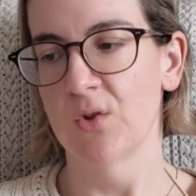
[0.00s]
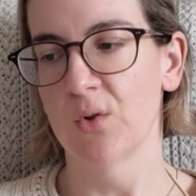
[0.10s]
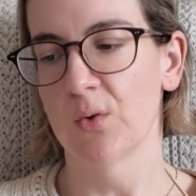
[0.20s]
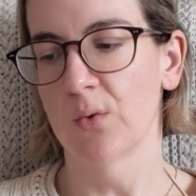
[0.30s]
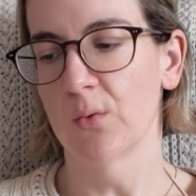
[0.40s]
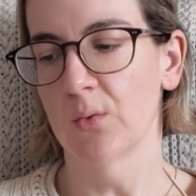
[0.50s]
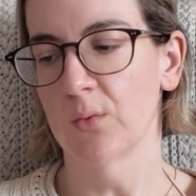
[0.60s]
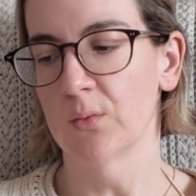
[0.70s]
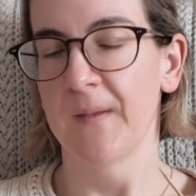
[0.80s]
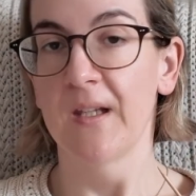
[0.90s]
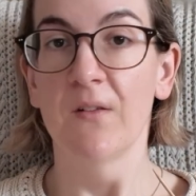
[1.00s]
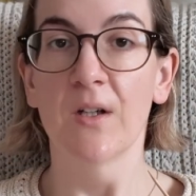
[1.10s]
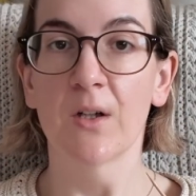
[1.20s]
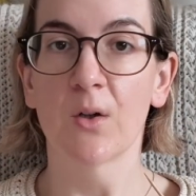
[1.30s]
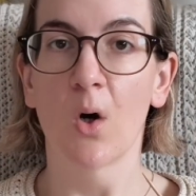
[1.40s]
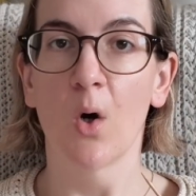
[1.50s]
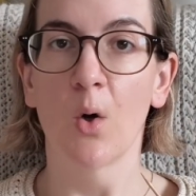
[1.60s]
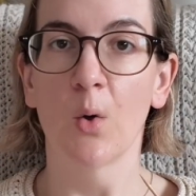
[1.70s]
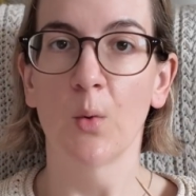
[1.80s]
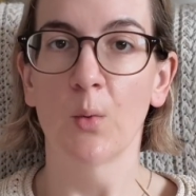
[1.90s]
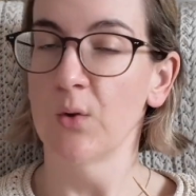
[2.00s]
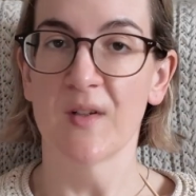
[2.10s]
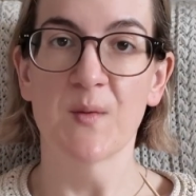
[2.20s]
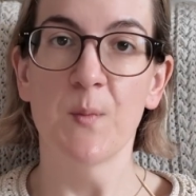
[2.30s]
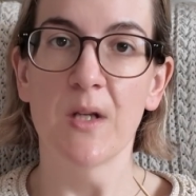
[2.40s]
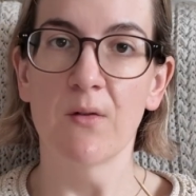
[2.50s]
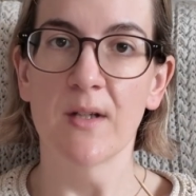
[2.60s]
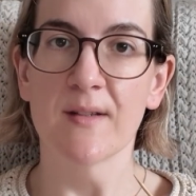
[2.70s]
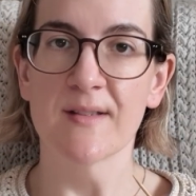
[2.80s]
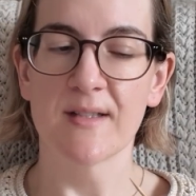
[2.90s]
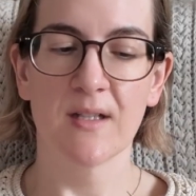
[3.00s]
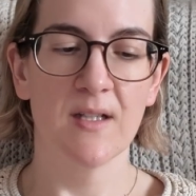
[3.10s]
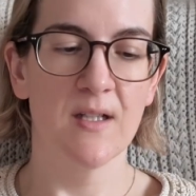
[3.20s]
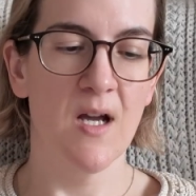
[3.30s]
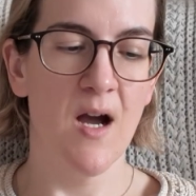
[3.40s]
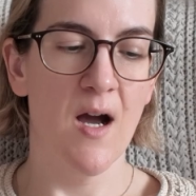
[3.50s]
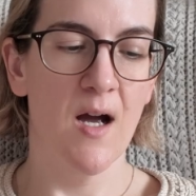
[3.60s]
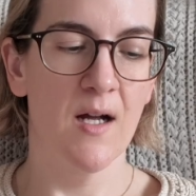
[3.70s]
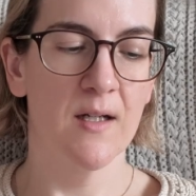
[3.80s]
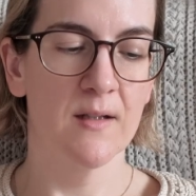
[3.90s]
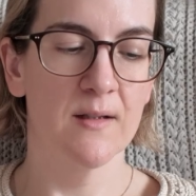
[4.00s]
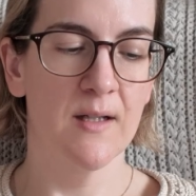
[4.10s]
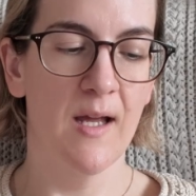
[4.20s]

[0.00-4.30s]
to give it a go, to experience the yarn,